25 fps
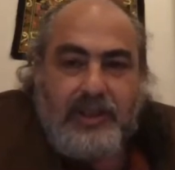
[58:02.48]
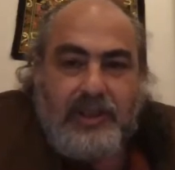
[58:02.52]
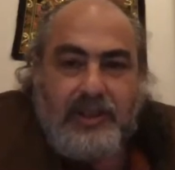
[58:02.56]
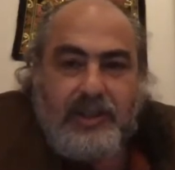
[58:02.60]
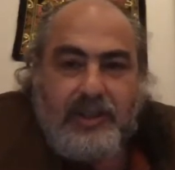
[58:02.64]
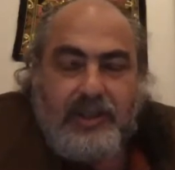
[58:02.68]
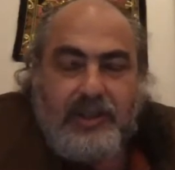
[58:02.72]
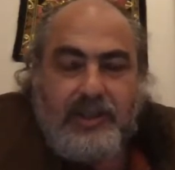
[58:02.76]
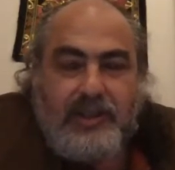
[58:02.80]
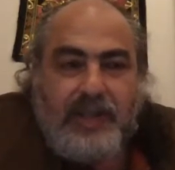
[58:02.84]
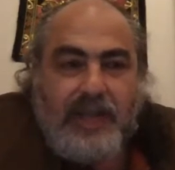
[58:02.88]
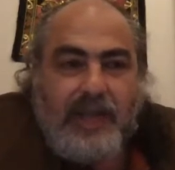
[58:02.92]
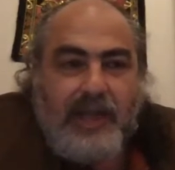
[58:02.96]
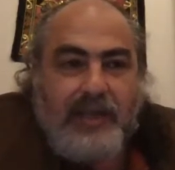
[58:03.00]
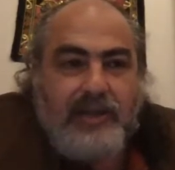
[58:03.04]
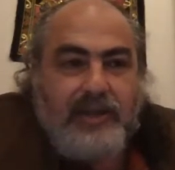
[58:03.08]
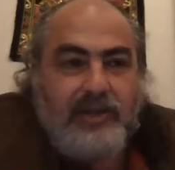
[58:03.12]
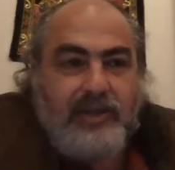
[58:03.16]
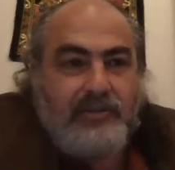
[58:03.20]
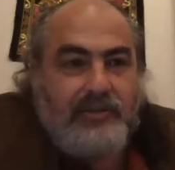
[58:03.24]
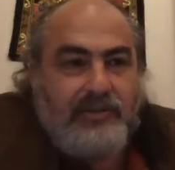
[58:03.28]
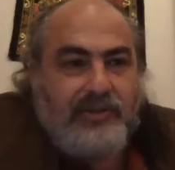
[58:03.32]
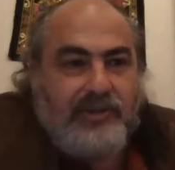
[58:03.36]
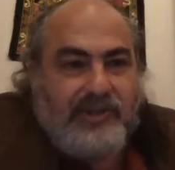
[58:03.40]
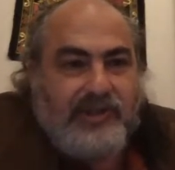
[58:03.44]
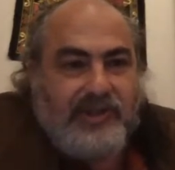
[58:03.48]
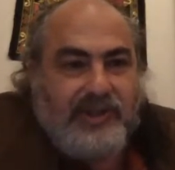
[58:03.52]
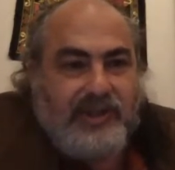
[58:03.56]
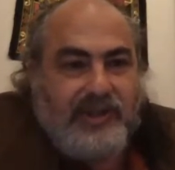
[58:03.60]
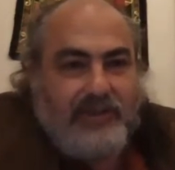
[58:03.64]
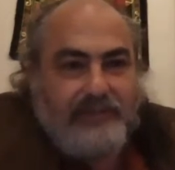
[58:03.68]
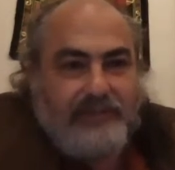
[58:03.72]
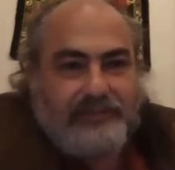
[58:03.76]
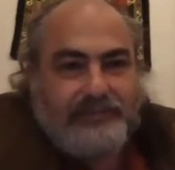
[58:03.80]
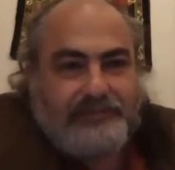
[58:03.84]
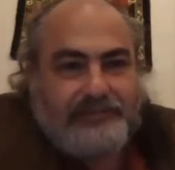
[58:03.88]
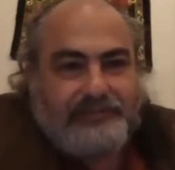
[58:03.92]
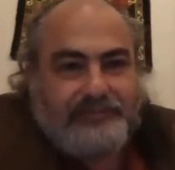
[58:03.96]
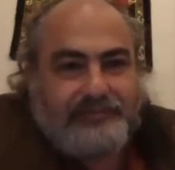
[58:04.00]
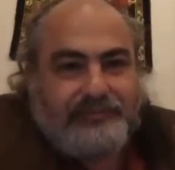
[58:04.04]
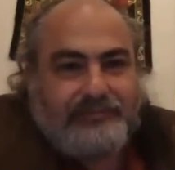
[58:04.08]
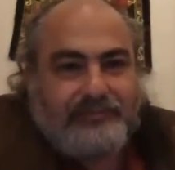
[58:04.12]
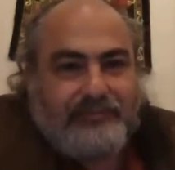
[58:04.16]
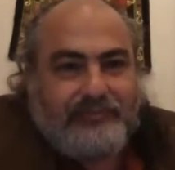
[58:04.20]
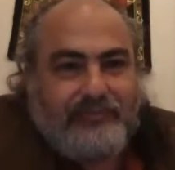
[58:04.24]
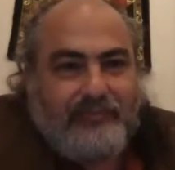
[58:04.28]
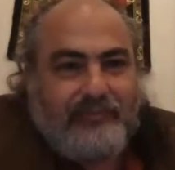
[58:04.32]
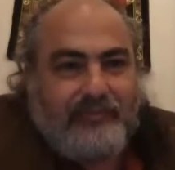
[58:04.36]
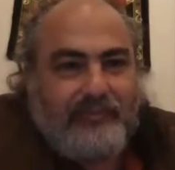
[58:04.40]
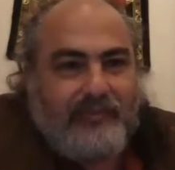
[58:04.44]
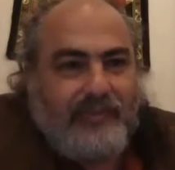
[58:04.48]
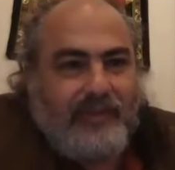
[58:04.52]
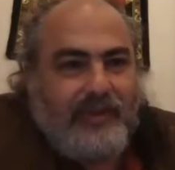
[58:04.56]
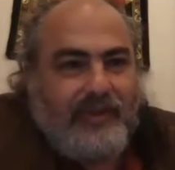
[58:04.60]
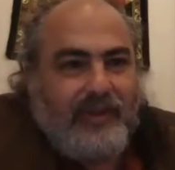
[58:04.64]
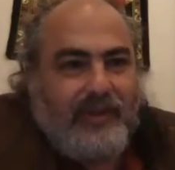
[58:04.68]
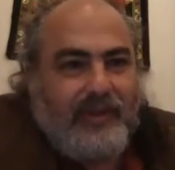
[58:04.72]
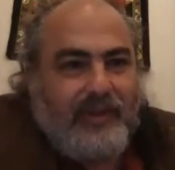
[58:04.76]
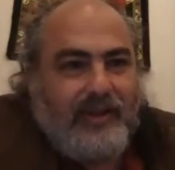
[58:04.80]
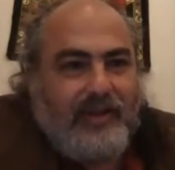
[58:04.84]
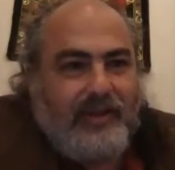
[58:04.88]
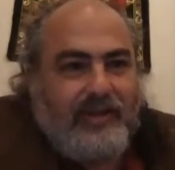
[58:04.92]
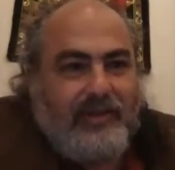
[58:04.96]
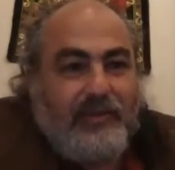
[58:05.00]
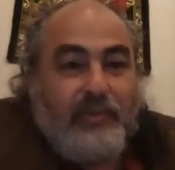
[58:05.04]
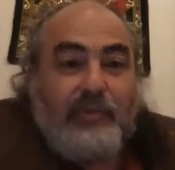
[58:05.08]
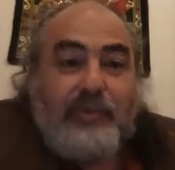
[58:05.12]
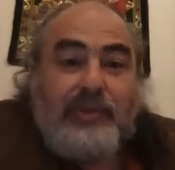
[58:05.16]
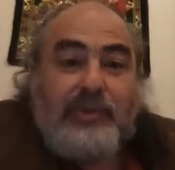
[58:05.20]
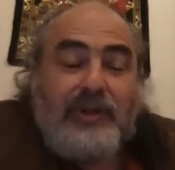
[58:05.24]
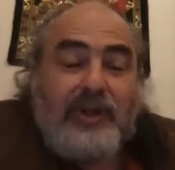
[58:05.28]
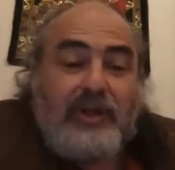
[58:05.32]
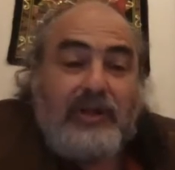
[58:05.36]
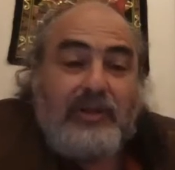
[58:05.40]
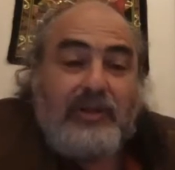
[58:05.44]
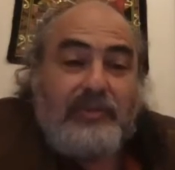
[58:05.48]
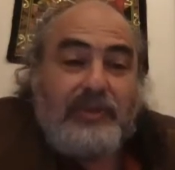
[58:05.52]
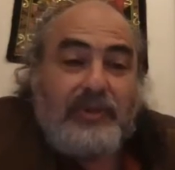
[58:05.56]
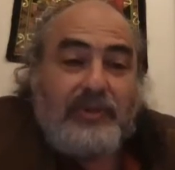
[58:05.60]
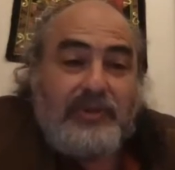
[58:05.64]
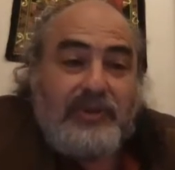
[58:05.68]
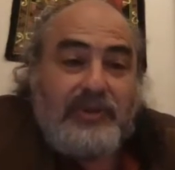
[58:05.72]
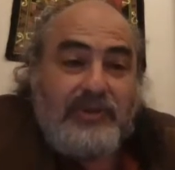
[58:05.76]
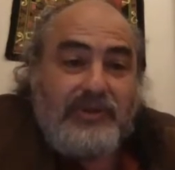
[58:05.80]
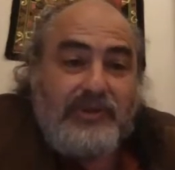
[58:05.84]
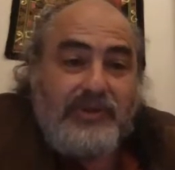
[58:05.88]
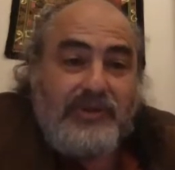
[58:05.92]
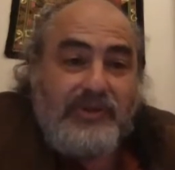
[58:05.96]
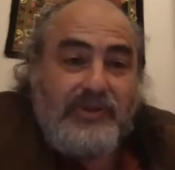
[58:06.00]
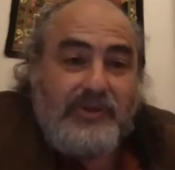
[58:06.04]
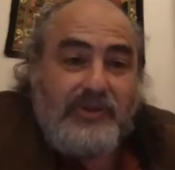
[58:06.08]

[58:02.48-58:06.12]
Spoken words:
in accuracy with our emotions.